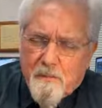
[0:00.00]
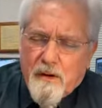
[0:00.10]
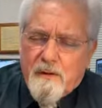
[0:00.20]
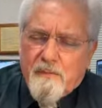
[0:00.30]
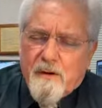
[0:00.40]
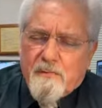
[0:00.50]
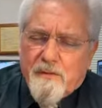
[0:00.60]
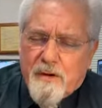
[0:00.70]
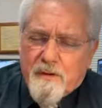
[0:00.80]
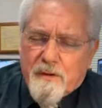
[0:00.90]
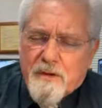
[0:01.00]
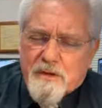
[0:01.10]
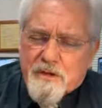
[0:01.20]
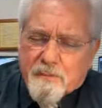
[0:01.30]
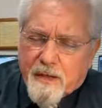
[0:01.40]
might, uh, Father,
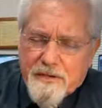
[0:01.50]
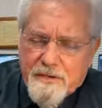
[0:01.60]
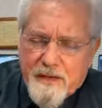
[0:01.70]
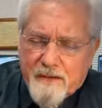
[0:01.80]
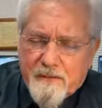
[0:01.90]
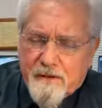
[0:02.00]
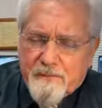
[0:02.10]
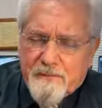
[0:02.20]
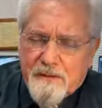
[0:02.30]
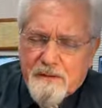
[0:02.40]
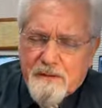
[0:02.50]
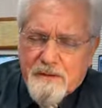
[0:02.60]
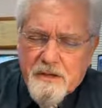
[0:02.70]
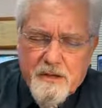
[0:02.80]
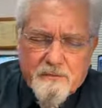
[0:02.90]
express that love
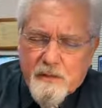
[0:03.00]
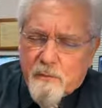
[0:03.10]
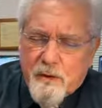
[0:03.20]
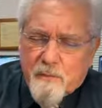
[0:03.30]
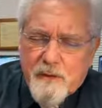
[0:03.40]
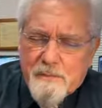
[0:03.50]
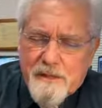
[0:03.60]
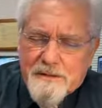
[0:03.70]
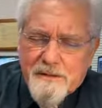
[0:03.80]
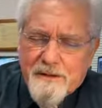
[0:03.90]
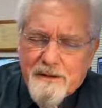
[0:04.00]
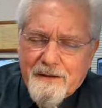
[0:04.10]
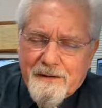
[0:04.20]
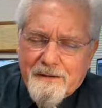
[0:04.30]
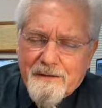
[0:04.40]
to everyone we meet
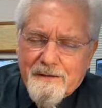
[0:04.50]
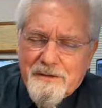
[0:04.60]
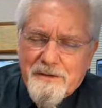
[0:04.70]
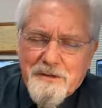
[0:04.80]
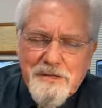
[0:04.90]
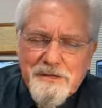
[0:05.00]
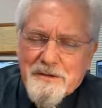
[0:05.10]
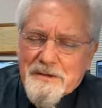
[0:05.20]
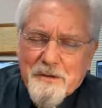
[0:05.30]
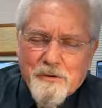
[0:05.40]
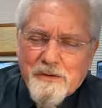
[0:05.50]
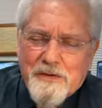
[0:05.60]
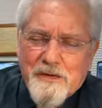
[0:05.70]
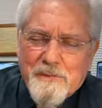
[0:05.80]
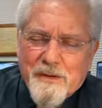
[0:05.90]
today. In Jesus' holy
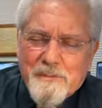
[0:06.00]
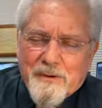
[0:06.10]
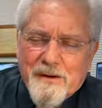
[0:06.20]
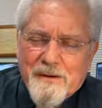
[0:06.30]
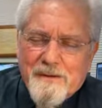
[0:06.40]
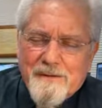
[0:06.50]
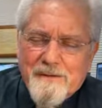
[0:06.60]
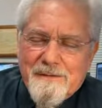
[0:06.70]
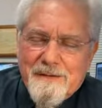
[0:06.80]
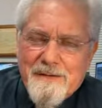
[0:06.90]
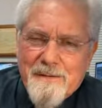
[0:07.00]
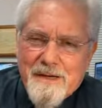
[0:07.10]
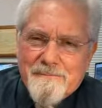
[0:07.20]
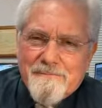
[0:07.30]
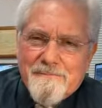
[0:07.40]
name we pray.
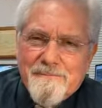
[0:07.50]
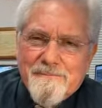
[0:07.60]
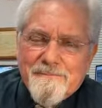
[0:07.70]
Amen.